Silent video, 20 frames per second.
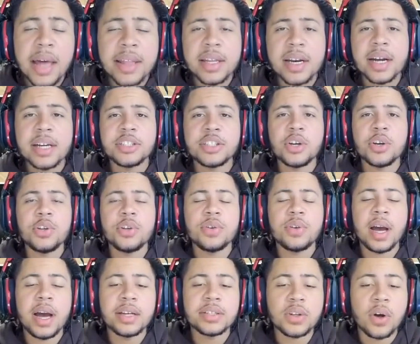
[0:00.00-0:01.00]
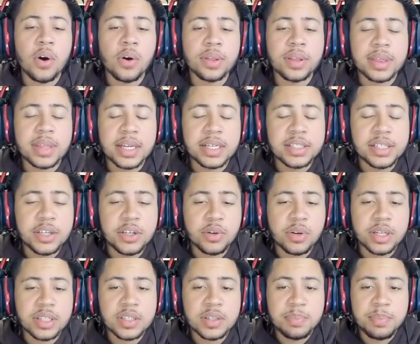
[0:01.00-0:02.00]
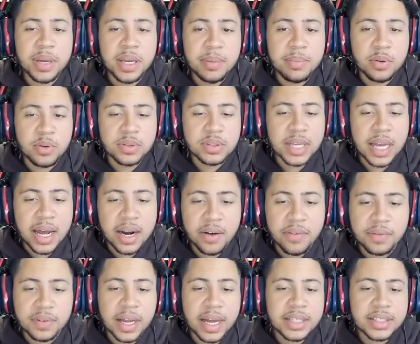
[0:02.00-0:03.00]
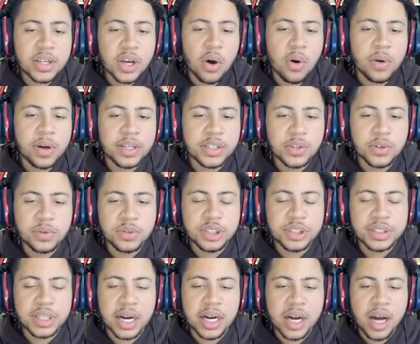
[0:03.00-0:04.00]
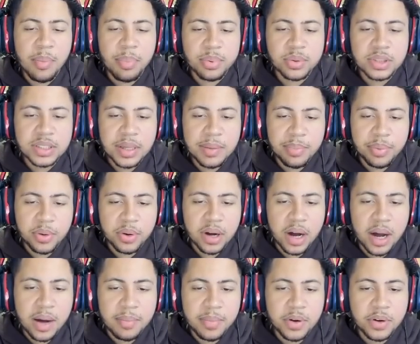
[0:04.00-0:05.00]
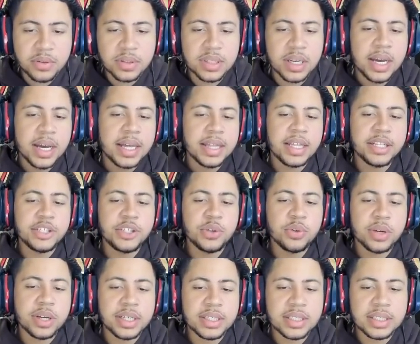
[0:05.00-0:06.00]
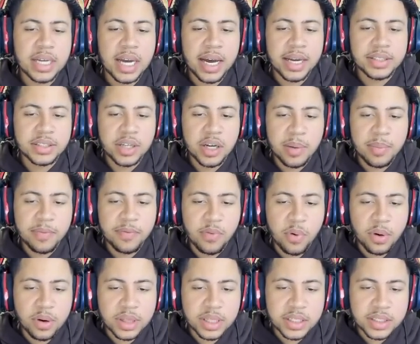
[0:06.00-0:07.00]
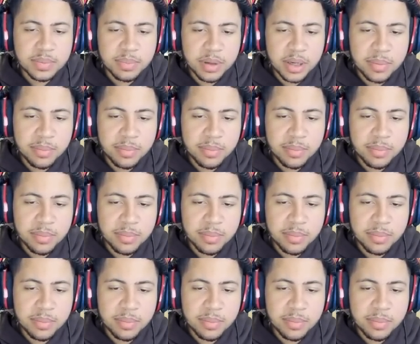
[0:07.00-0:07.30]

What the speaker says: that I show you guys all the things that you can speed boost out of, let's go into just a couple simple combos that you can size up for these speed